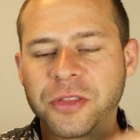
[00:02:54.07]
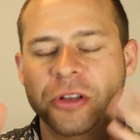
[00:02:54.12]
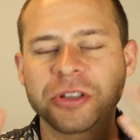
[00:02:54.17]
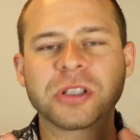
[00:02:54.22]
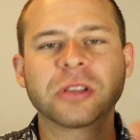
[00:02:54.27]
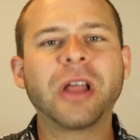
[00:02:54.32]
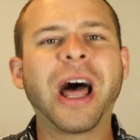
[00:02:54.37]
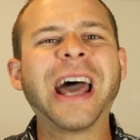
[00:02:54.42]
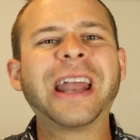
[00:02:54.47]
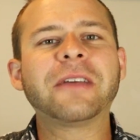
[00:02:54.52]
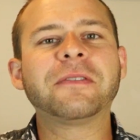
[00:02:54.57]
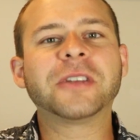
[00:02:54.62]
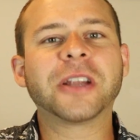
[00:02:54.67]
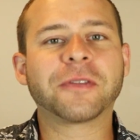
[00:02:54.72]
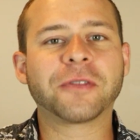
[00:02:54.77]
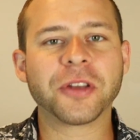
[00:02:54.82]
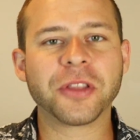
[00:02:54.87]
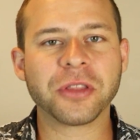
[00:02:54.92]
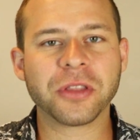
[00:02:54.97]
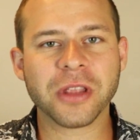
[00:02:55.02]
There's a lot of
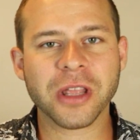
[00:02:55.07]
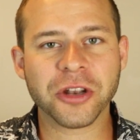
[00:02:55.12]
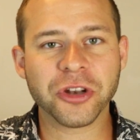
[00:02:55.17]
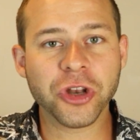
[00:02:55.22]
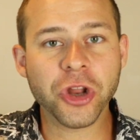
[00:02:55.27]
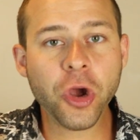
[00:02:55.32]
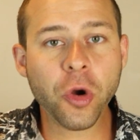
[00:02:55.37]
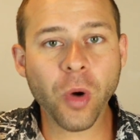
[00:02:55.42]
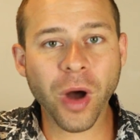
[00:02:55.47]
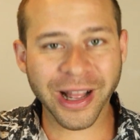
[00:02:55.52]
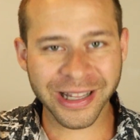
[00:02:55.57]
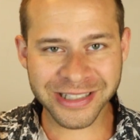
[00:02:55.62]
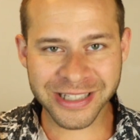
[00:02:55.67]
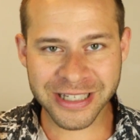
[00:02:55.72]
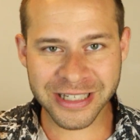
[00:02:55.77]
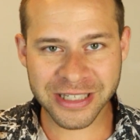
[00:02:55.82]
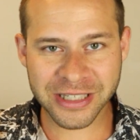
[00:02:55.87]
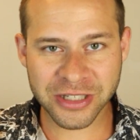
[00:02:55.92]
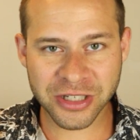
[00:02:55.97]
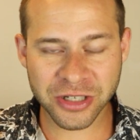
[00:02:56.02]
different
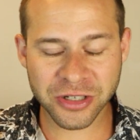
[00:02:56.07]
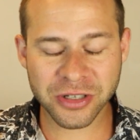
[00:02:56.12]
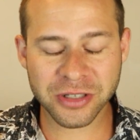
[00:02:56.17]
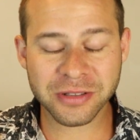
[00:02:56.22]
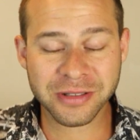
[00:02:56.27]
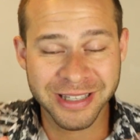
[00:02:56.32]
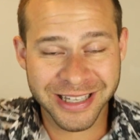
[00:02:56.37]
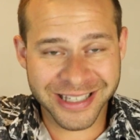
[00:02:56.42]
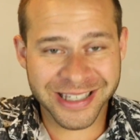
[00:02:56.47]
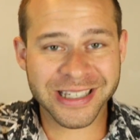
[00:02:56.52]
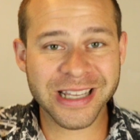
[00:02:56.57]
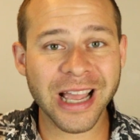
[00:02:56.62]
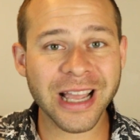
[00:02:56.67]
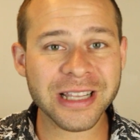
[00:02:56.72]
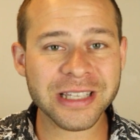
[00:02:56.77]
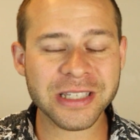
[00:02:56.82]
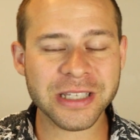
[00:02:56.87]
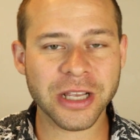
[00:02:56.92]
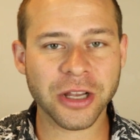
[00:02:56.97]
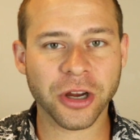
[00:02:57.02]
nuances to
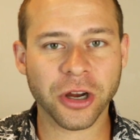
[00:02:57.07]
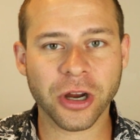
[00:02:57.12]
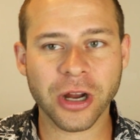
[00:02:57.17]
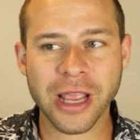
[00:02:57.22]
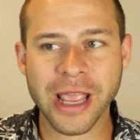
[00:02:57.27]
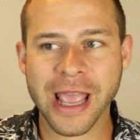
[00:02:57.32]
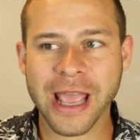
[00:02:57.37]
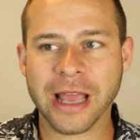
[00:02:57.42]
discuss here,